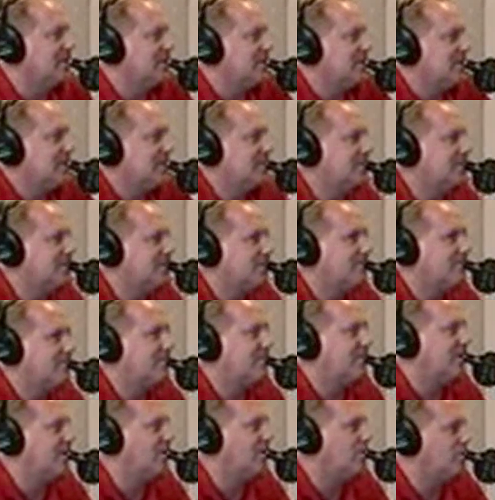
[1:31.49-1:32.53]
and that's a
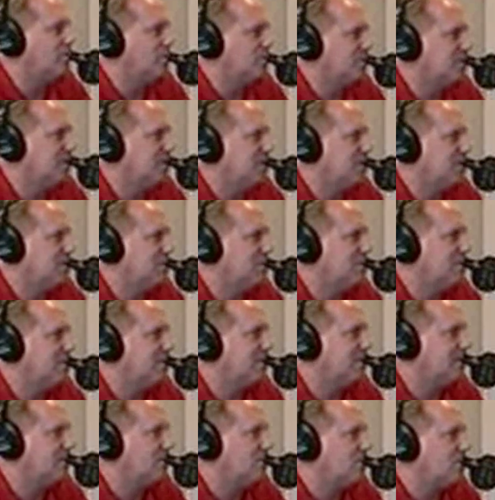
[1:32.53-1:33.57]
fair appreciation
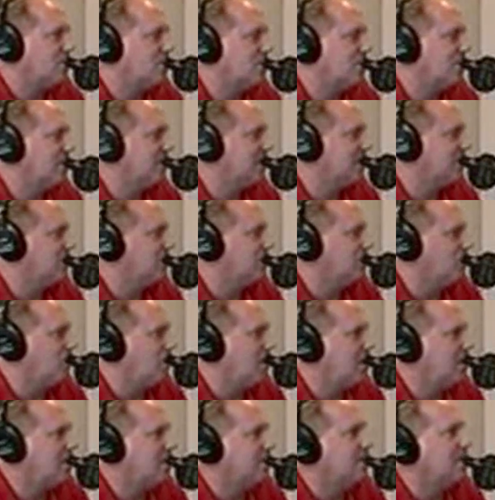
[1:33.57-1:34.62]
rate. And of course, we've had the
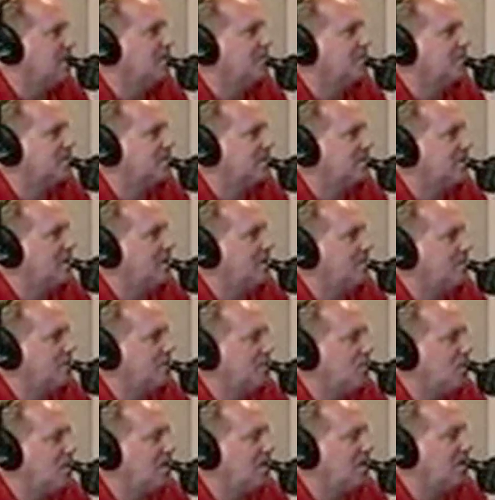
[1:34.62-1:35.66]
wild ups, and
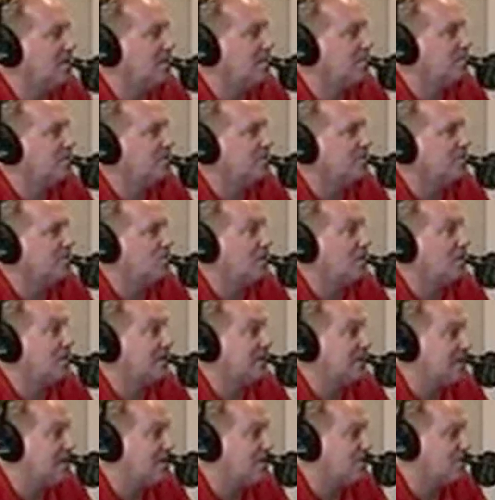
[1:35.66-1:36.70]
the wild
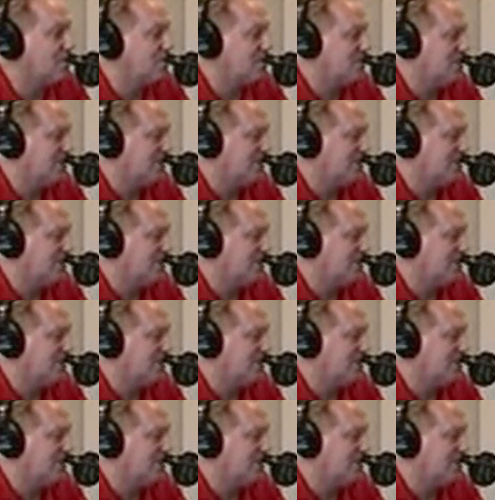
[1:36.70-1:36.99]
downs.